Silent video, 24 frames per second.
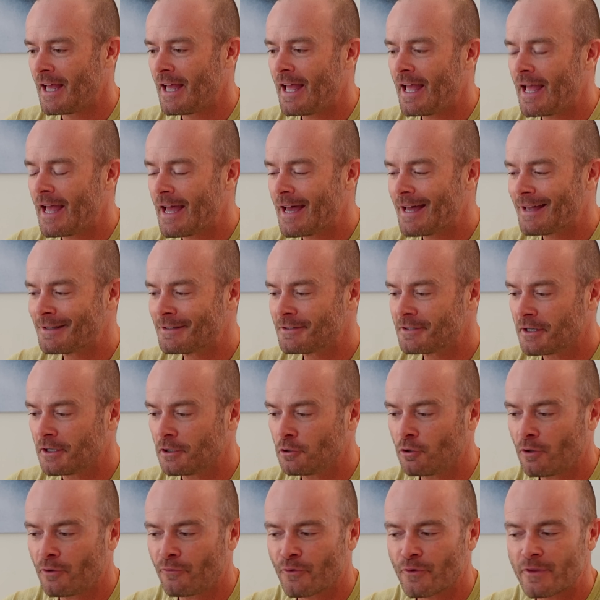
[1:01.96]
And
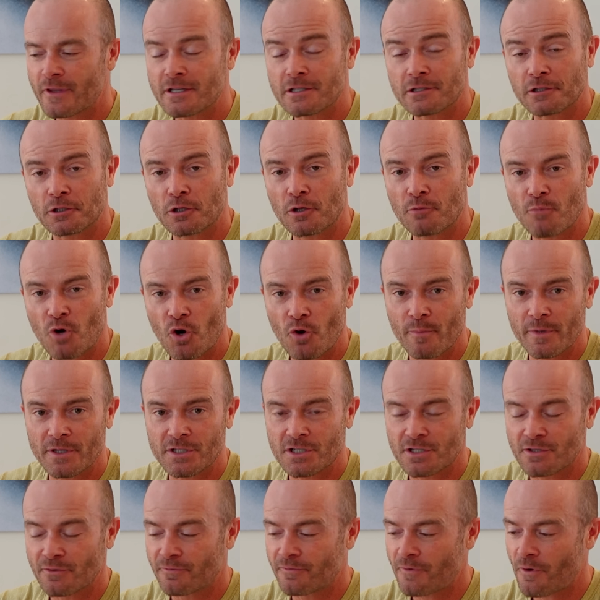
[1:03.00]
look for these little
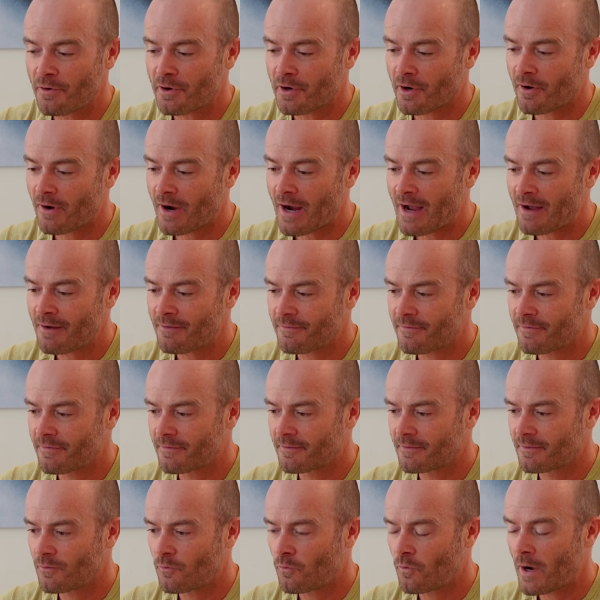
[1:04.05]
moments to
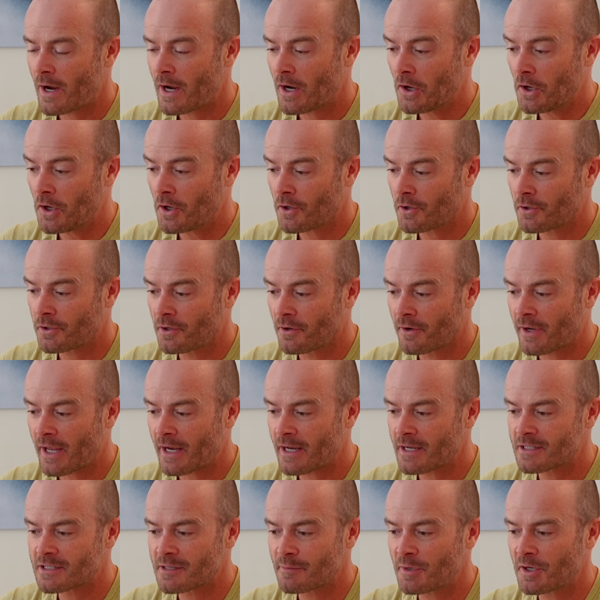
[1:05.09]
photograph where you're
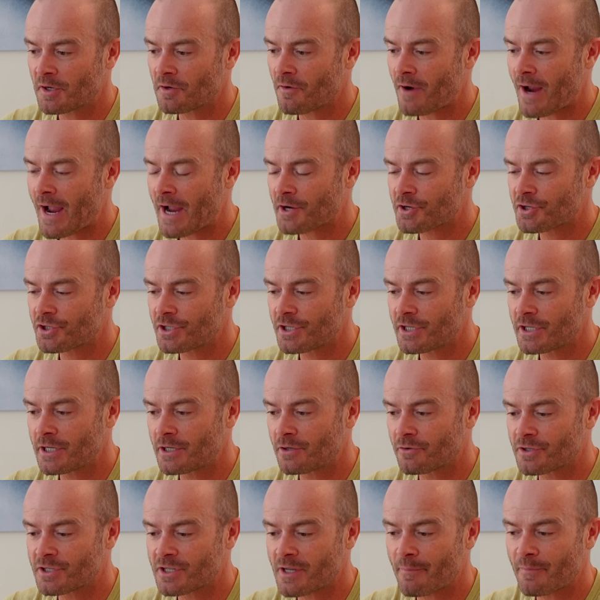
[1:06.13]
getting some interaction
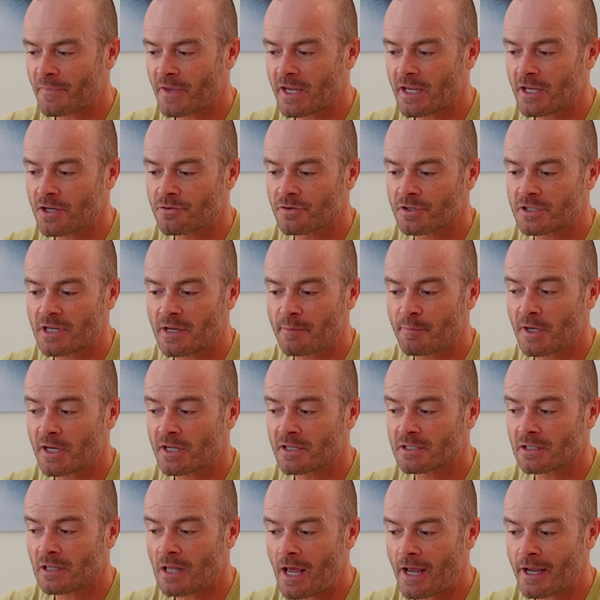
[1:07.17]
or something interesting,
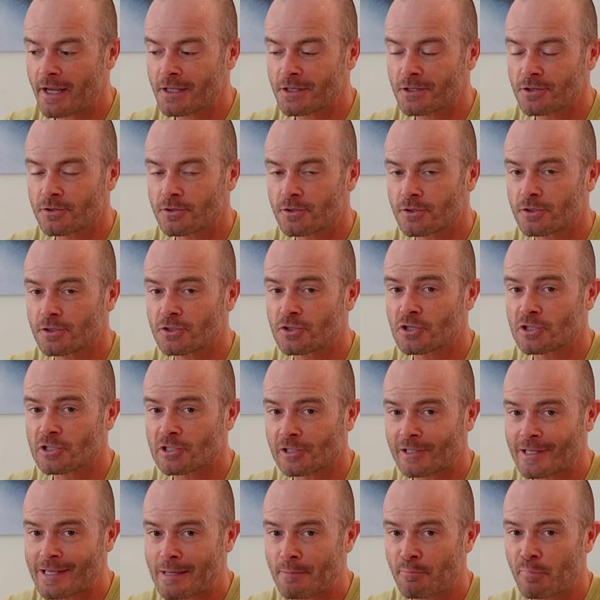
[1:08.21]
because lions
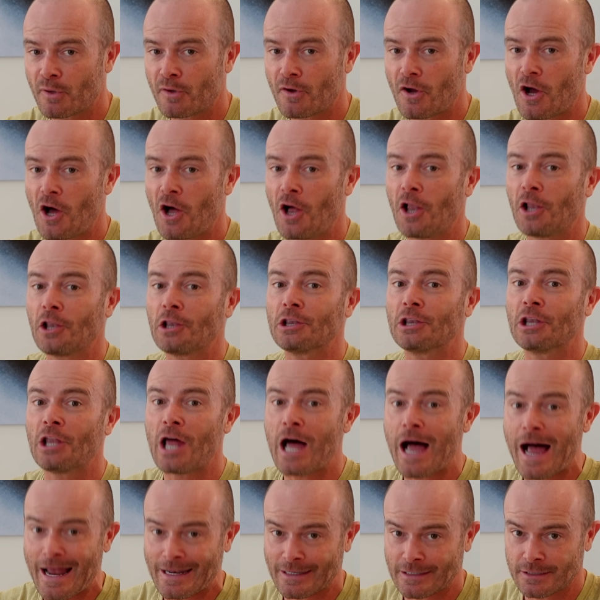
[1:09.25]
sleep a
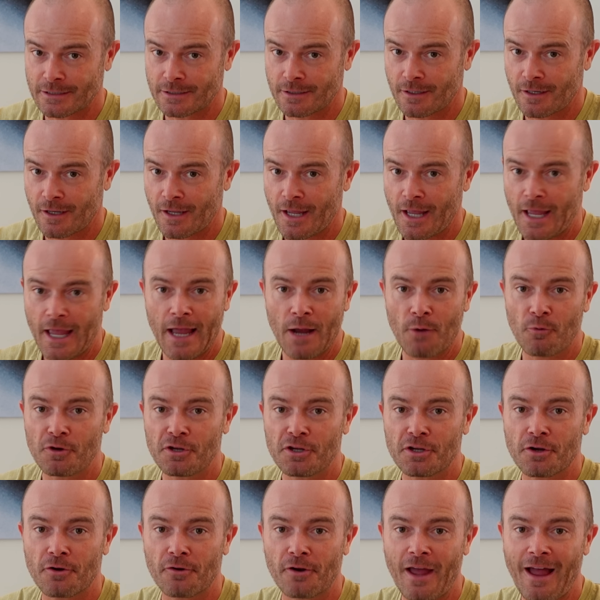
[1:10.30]
lot. And when
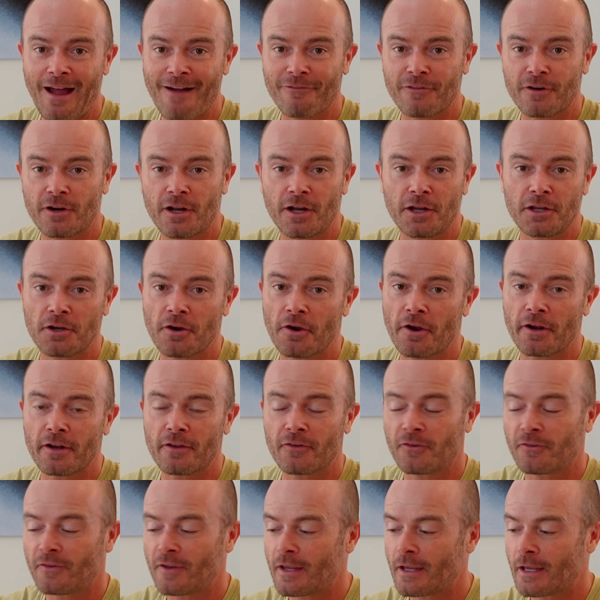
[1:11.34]
you go to Africa, you're gonna
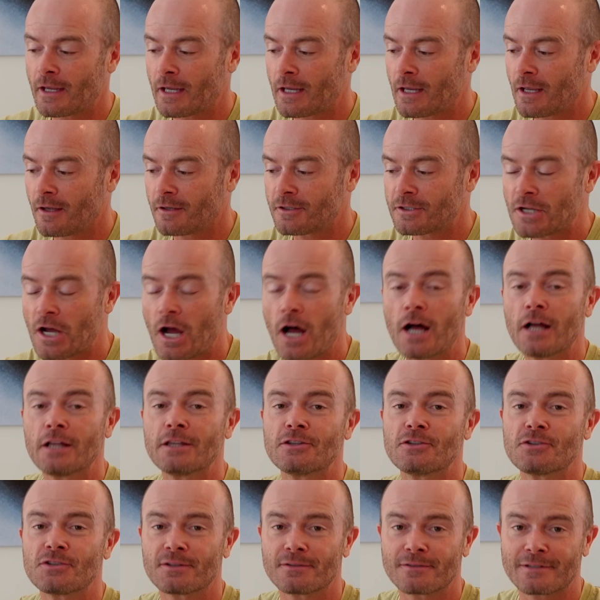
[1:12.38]
see
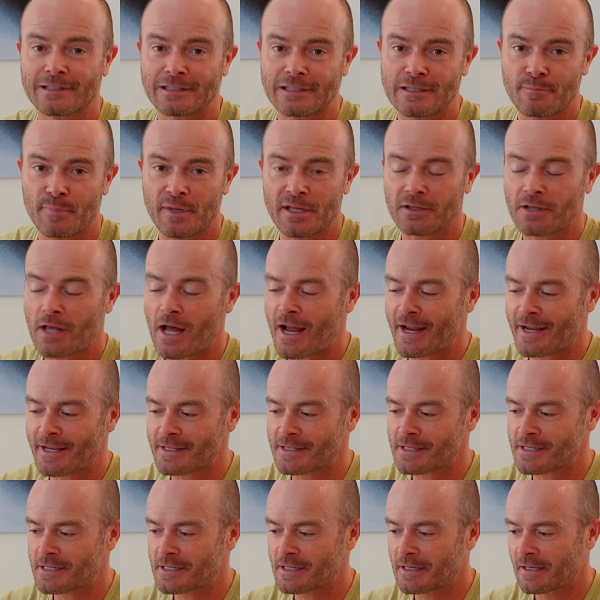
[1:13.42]
tons of sleeping
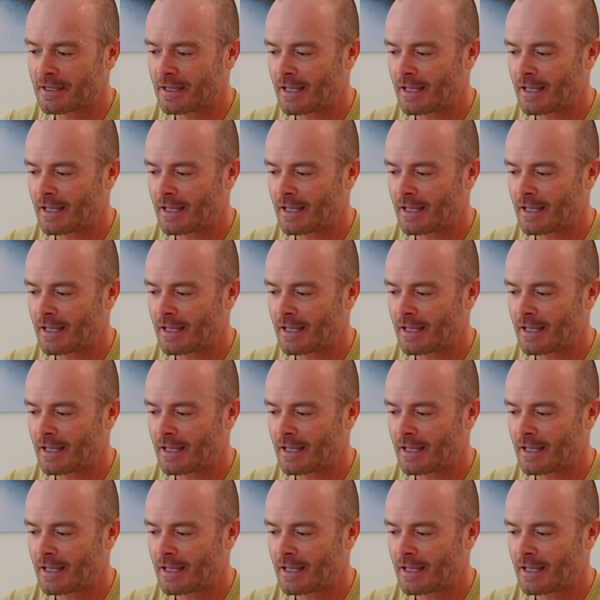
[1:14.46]
lions.